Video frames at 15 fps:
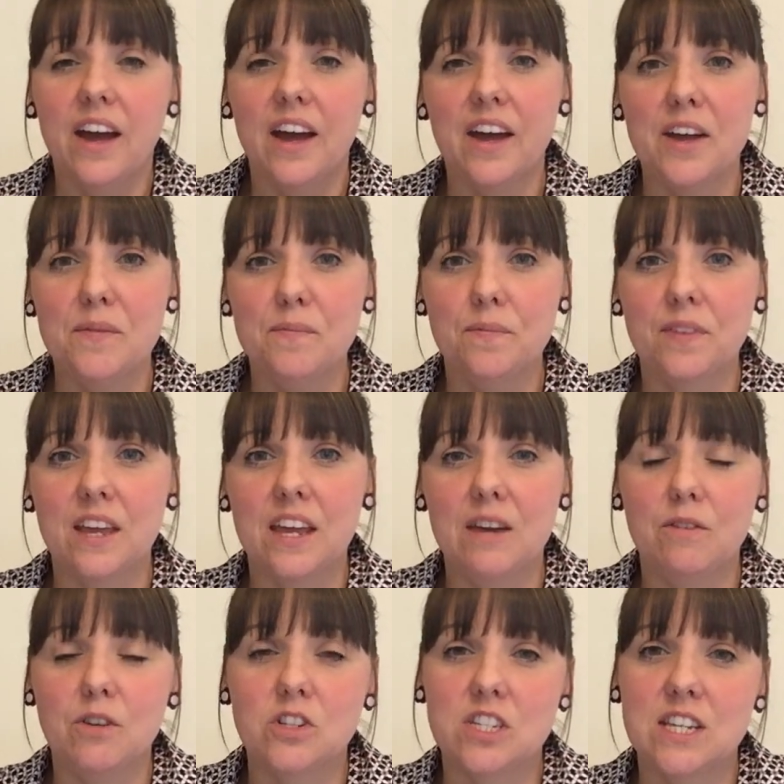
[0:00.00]
and
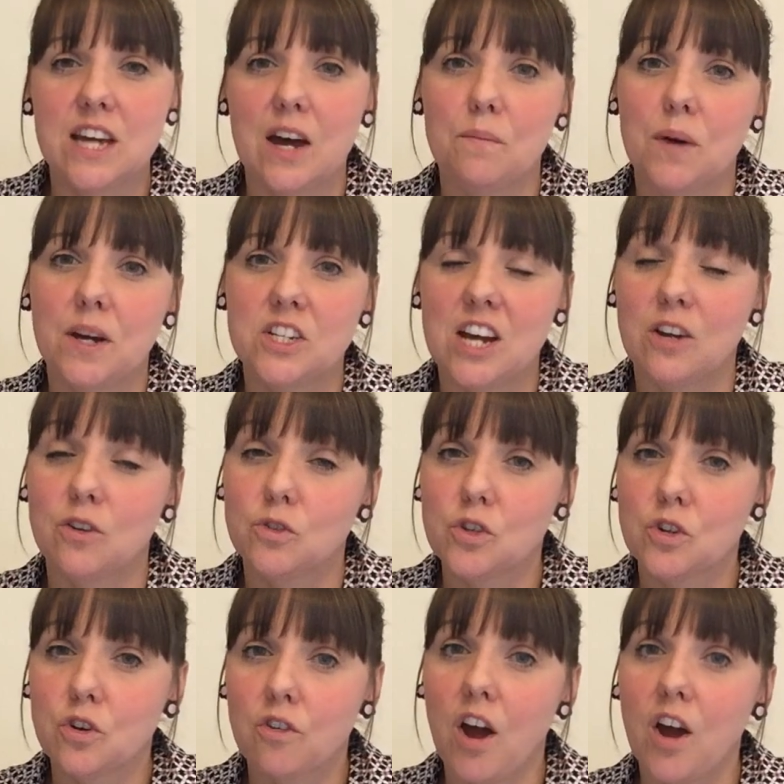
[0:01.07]
it would just help my channel
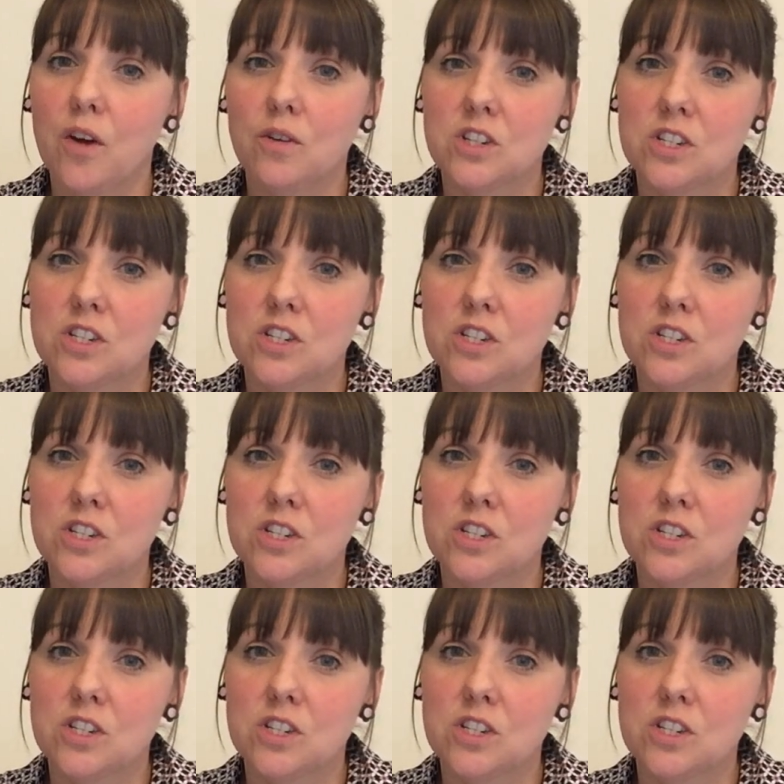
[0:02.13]
to grow,